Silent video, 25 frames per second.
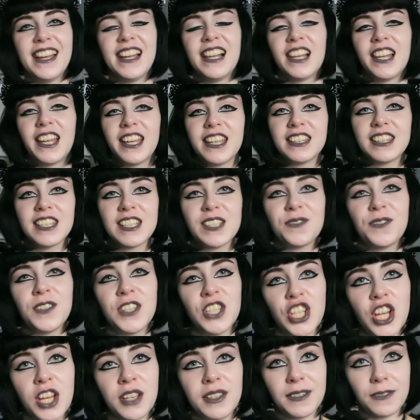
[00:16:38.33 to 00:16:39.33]
Like this
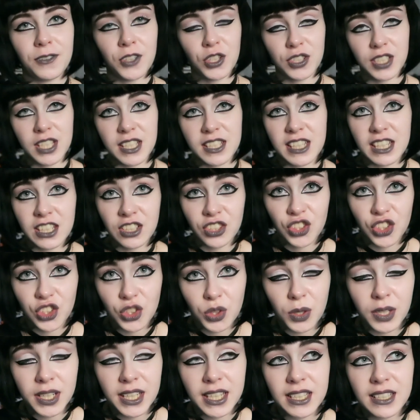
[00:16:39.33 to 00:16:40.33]
video if you did
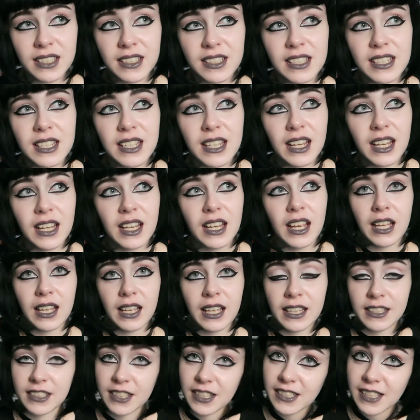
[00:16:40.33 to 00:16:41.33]
enjoy it.
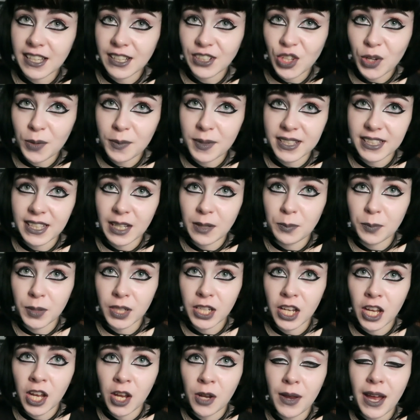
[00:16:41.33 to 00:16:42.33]
As I said, comment down
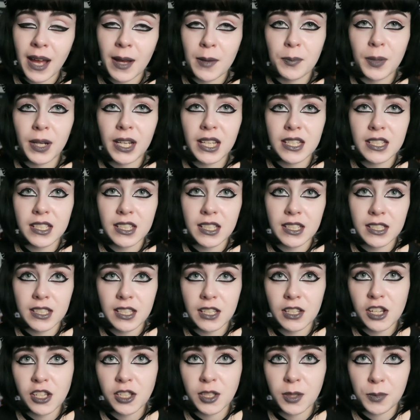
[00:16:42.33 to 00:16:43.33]
below and please
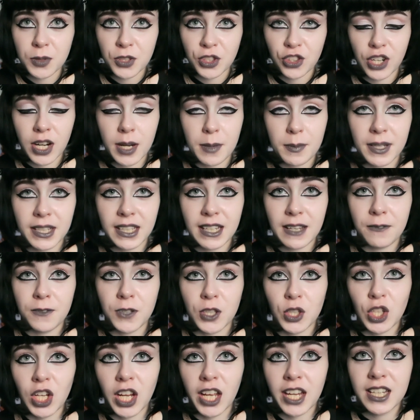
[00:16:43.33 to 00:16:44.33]
consider subscribing if
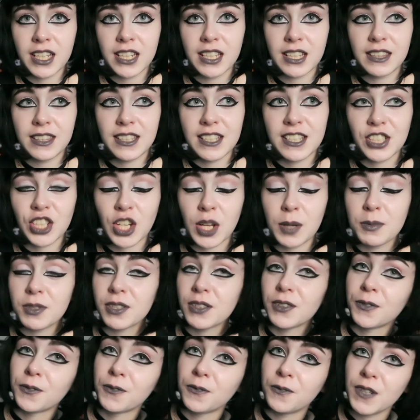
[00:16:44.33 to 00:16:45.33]
you like these types
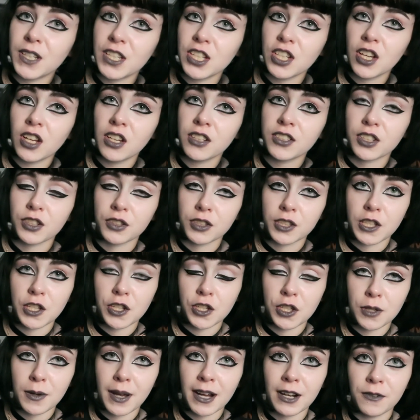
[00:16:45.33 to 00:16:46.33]
of videos. I also
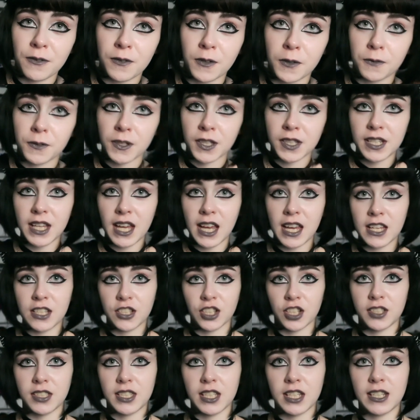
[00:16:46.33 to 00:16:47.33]
do outfit of the days.
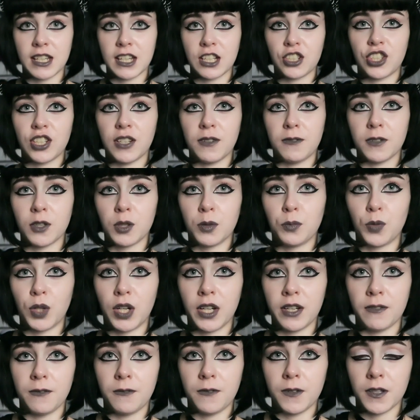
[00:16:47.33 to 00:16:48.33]
I did actually film
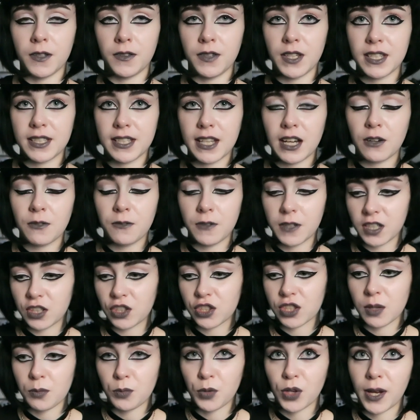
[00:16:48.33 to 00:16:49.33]
one for this outfit
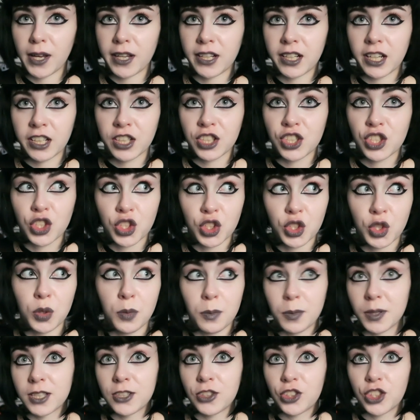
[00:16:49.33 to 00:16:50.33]
because I'm wearing like a
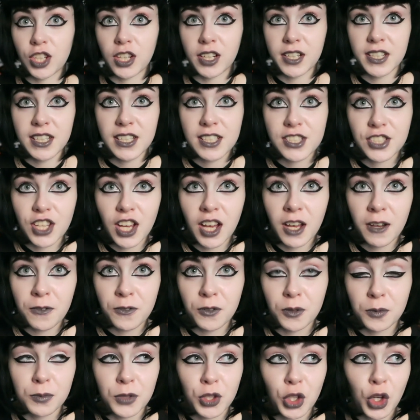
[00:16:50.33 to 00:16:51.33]
super shiny skirt
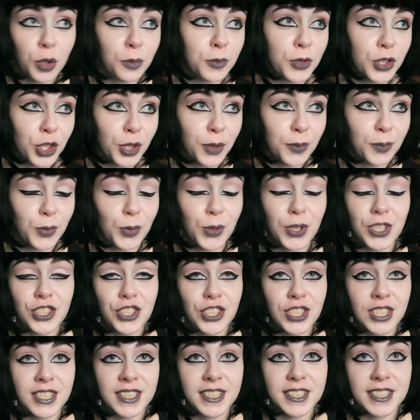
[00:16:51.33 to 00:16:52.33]
from Topshop, which
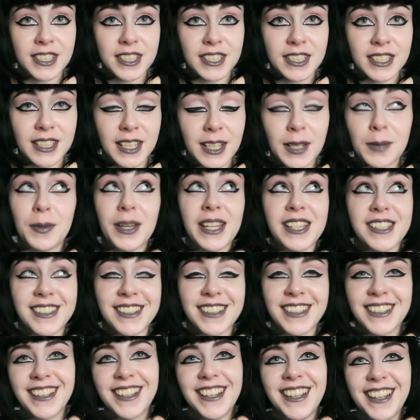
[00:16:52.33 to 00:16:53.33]
is amazing.